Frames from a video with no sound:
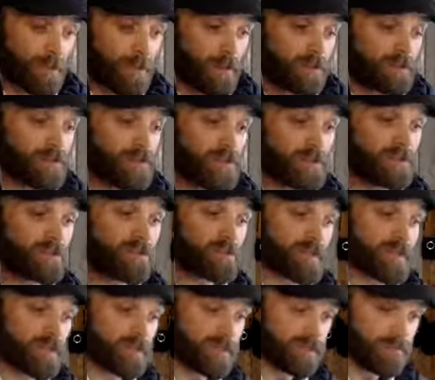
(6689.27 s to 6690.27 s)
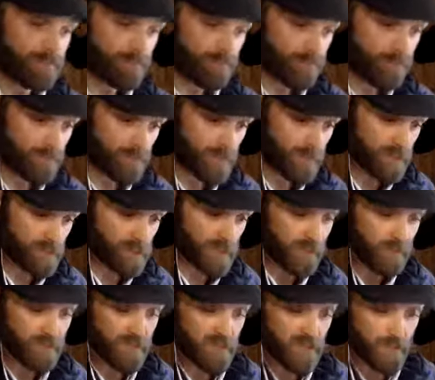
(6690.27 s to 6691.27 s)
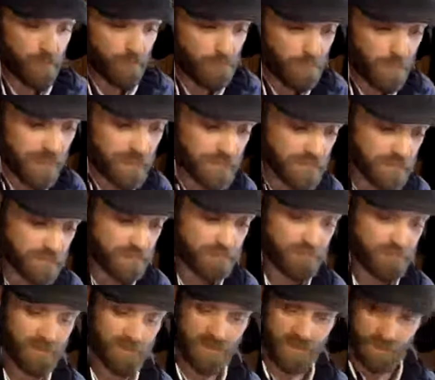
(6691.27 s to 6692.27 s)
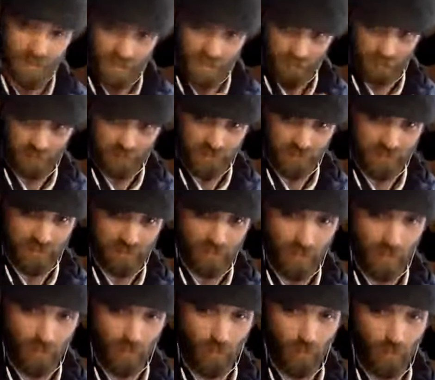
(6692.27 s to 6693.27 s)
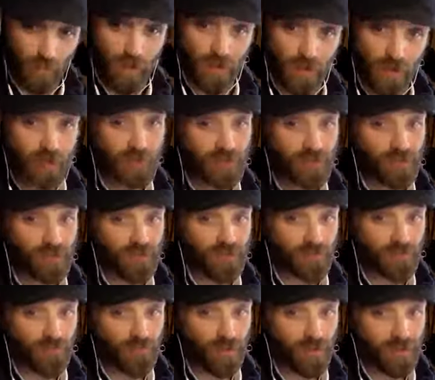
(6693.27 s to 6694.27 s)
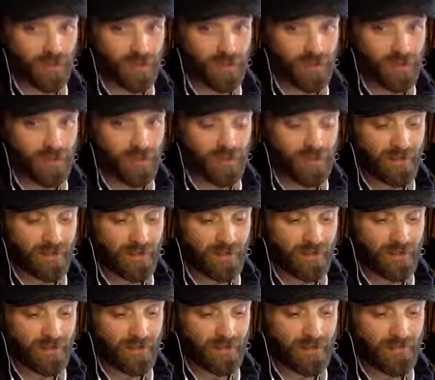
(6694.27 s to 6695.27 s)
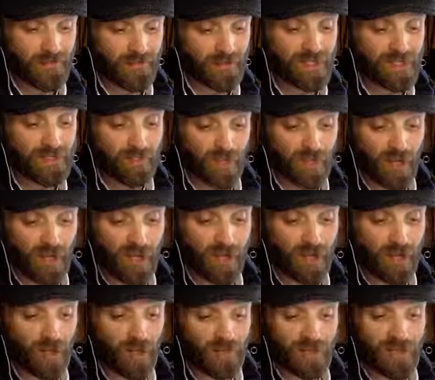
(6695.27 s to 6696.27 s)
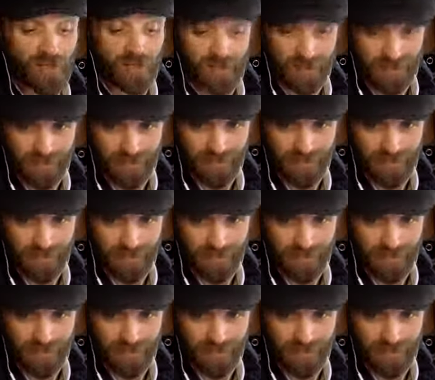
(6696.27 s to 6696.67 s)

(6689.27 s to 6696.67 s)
Section 6. It shall be an offense. you see that? That's the proper word, use of the word. Misapplied, albeit.